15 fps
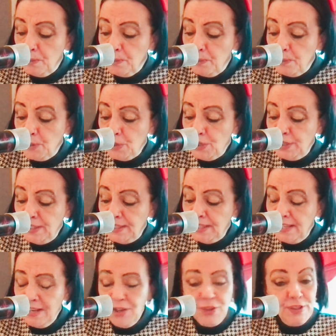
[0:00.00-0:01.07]
But she's
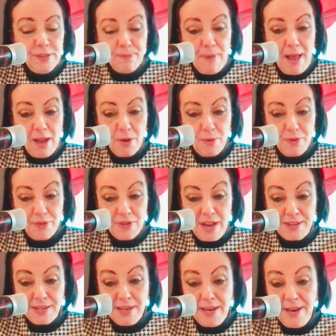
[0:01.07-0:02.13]
saying she's back with
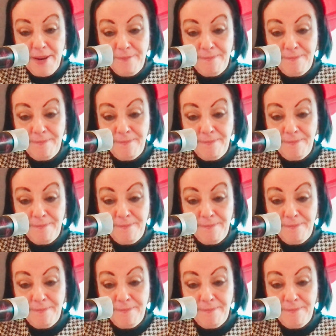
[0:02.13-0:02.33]
daddy.